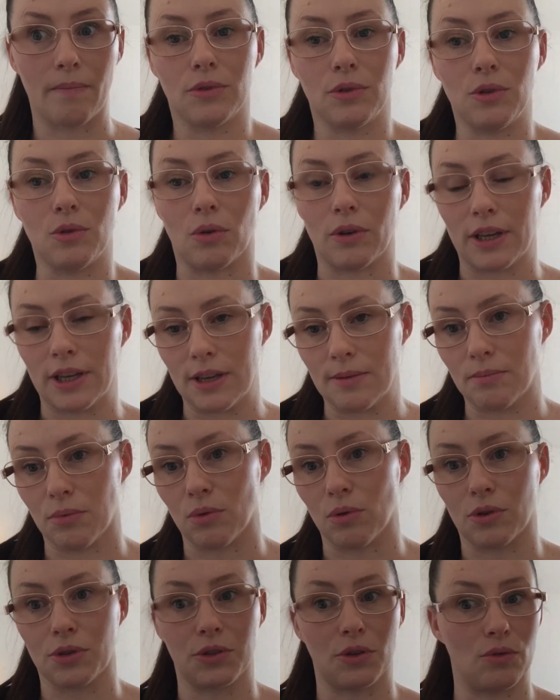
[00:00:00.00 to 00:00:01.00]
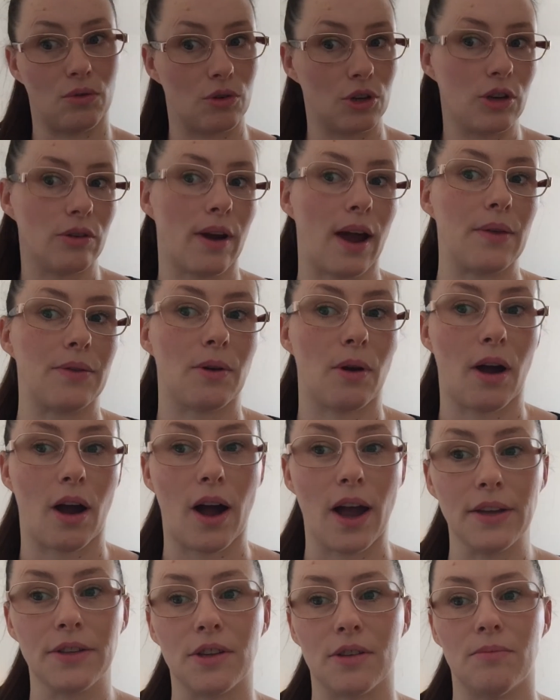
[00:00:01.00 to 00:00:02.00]
ebooks and all your other
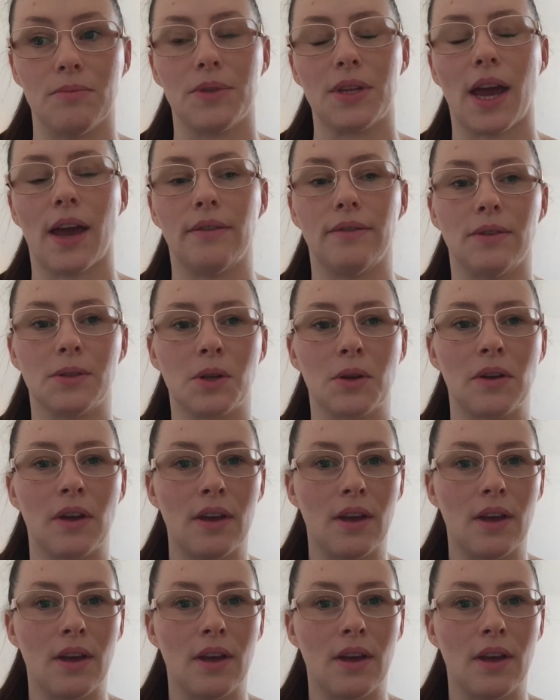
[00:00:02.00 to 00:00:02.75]
items, and